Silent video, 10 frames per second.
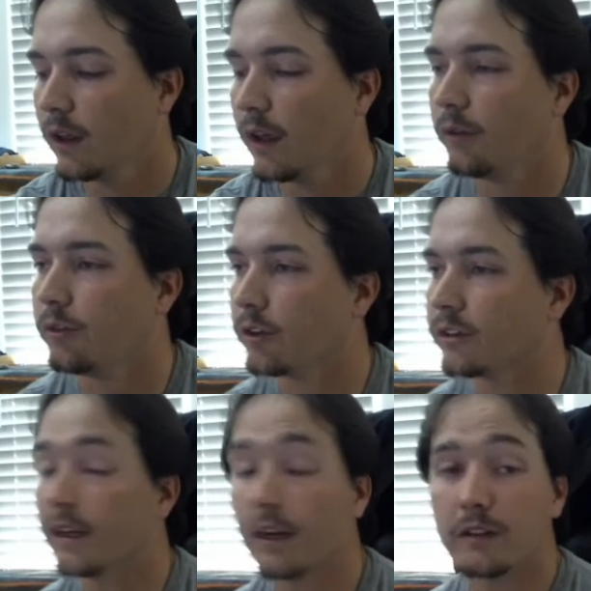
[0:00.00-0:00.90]
If you're
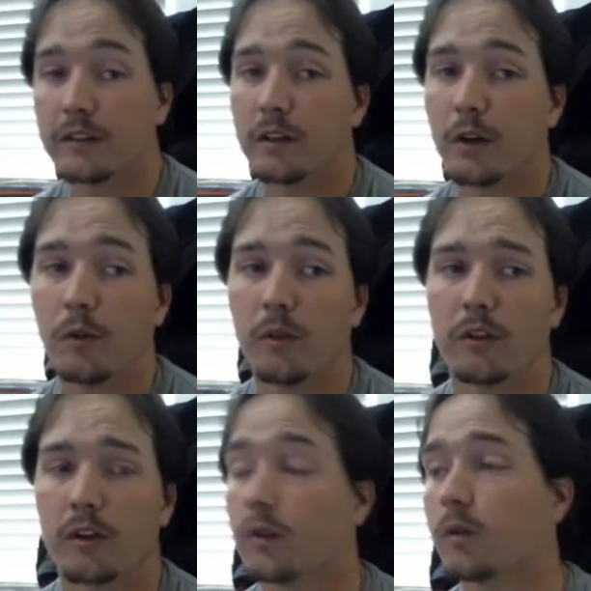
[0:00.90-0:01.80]
sitting on 0, the
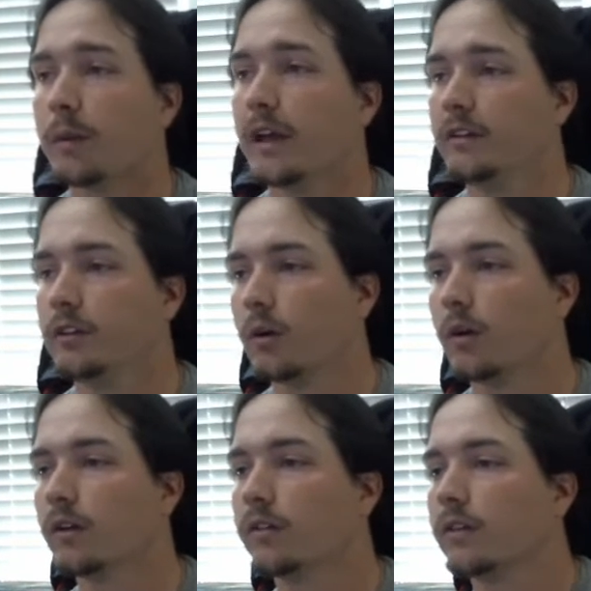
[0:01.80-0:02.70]
turn remains
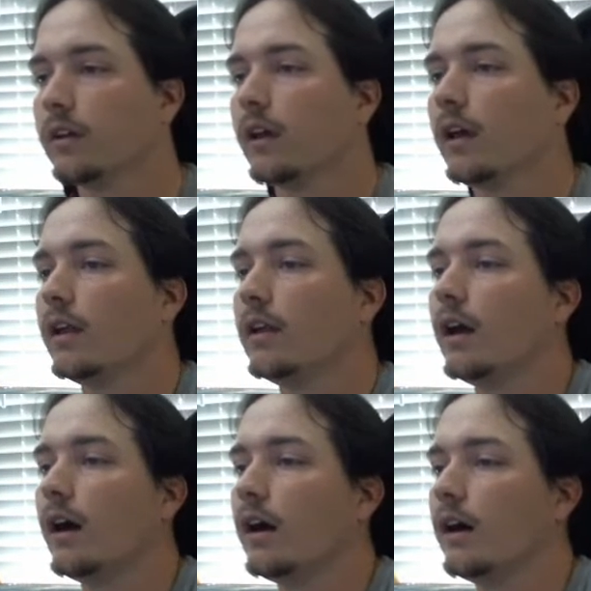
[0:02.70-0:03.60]
yours.
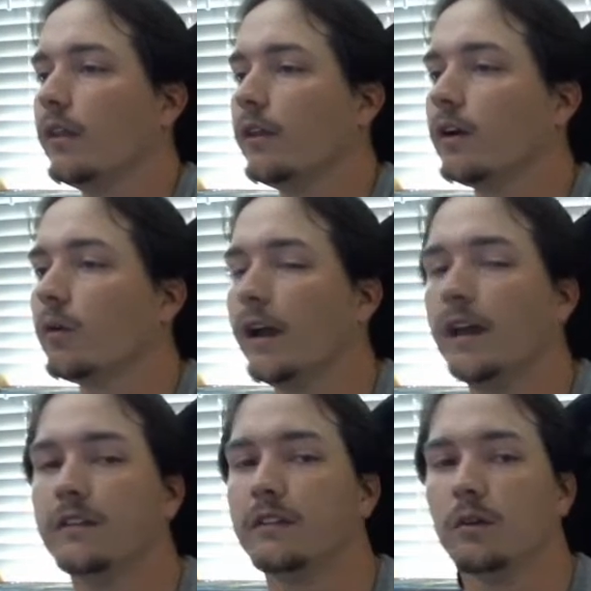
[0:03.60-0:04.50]
There are
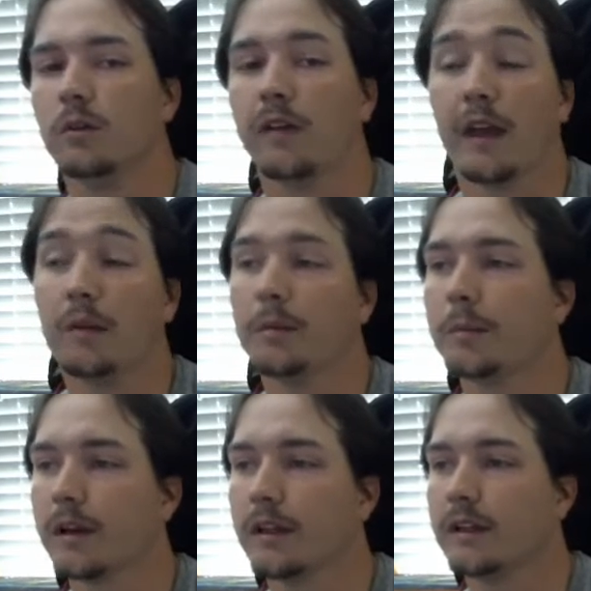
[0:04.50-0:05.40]
ways to gain
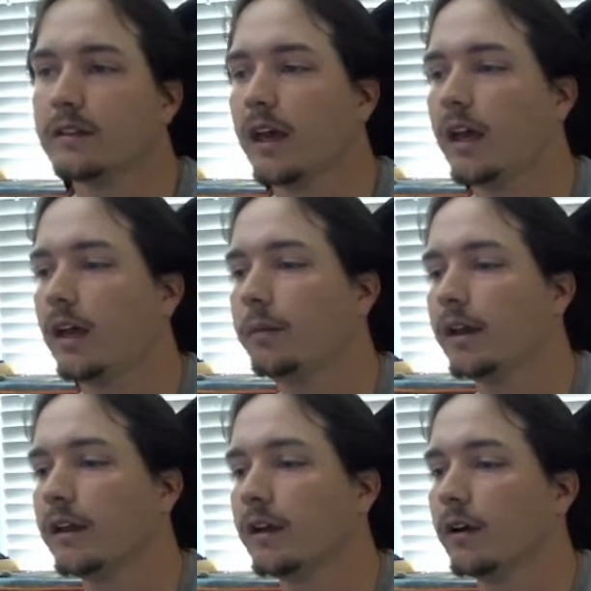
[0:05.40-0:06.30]
memory in this game,
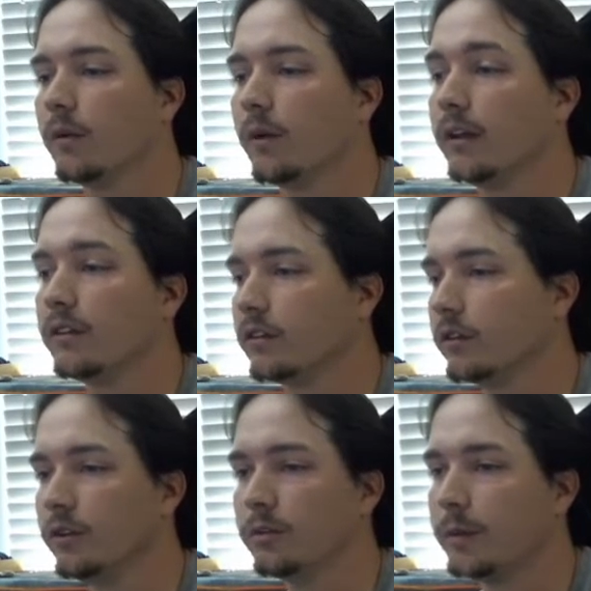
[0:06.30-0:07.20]
and there are ways to
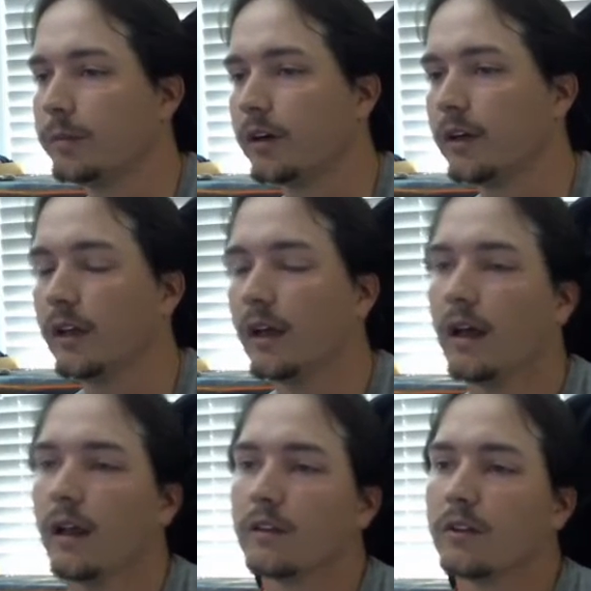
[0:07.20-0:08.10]
lose memory.
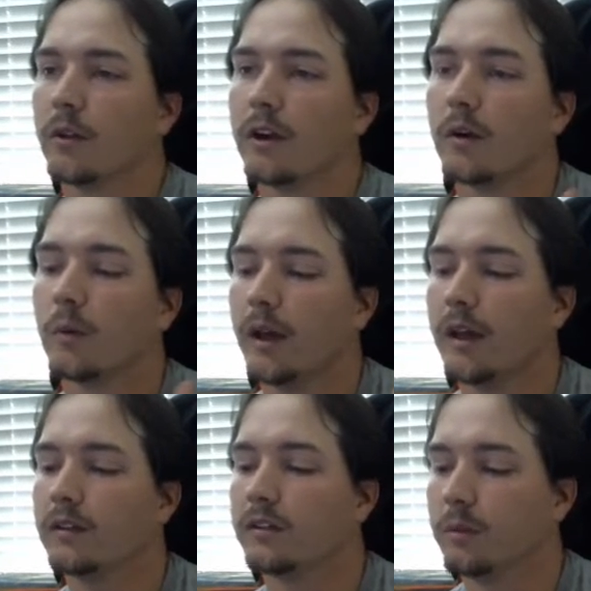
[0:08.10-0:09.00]
So there are
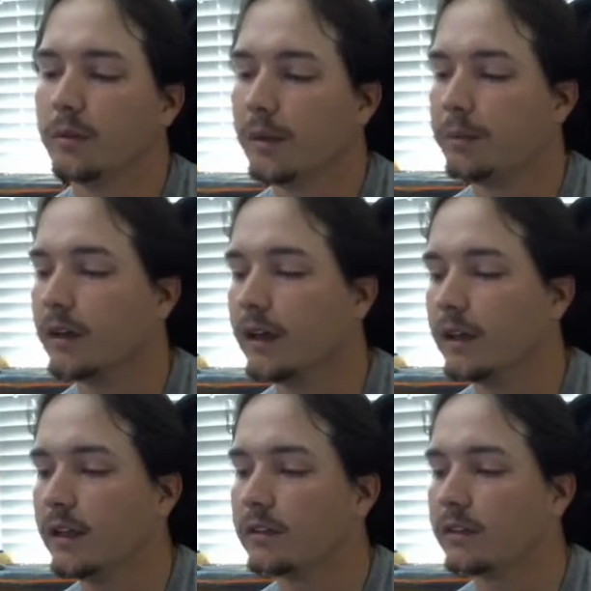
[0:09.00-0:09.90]
ways to manipulate
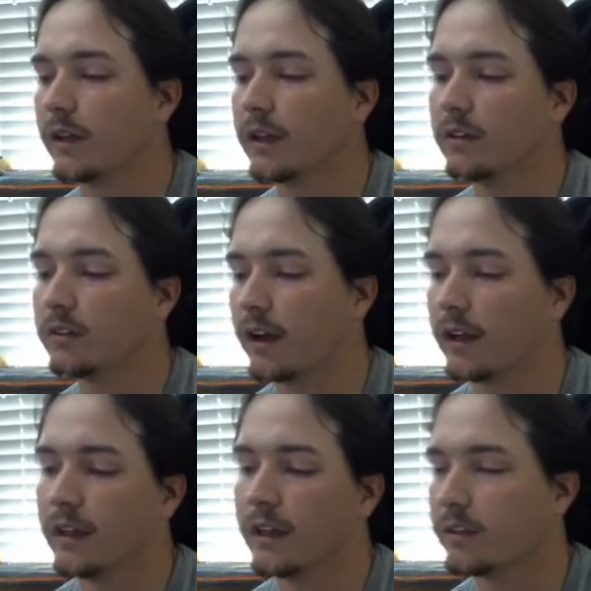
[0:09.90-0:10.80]
it so that you try
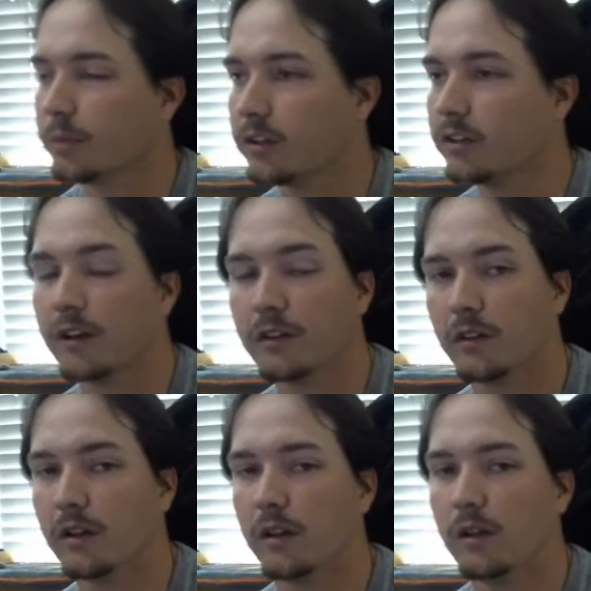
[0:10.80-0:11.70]
and get as much done
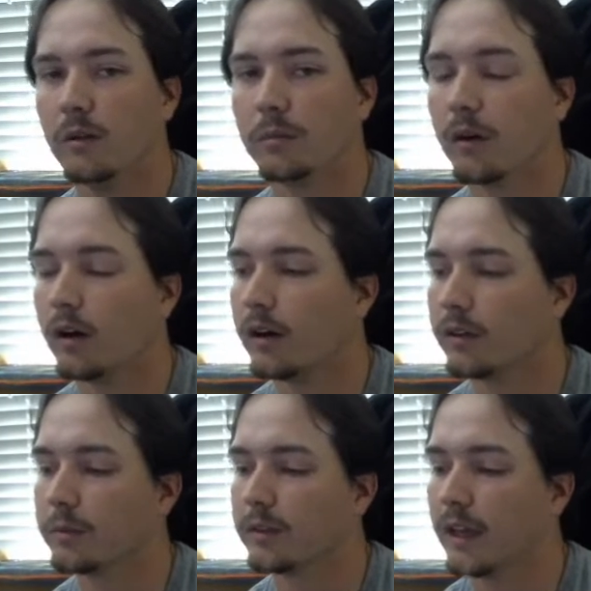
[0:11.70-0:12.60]
as you
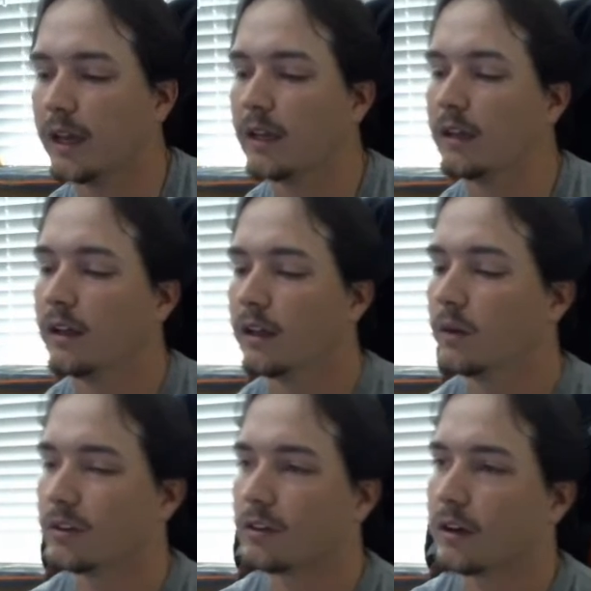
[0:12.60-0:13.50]
possibly can.
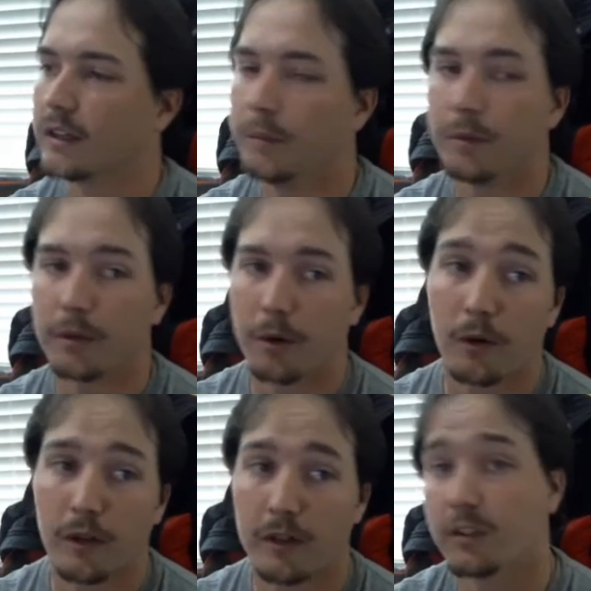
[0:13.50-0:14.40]
You want to try and keep your
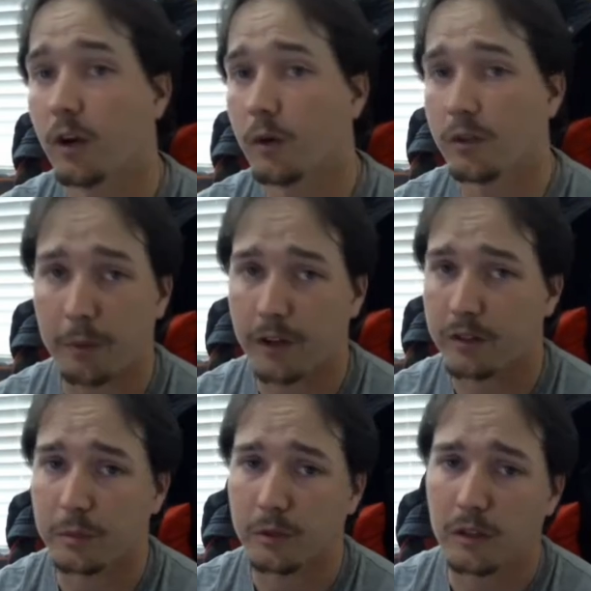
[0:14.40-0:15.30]
opponent as low as
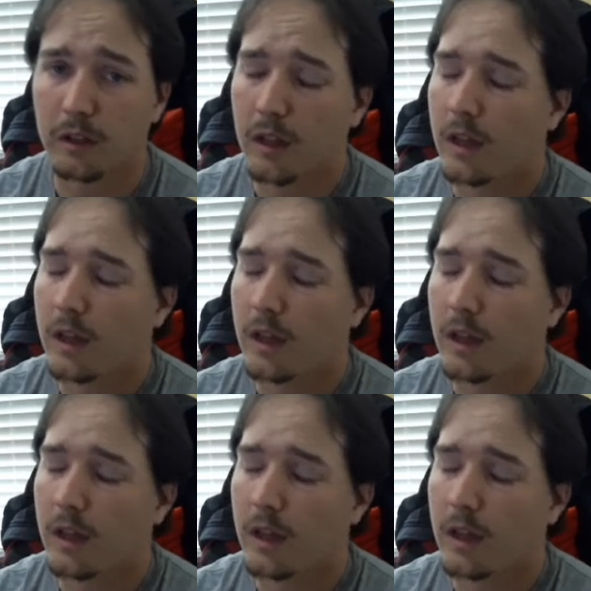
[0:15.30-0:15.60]
possible.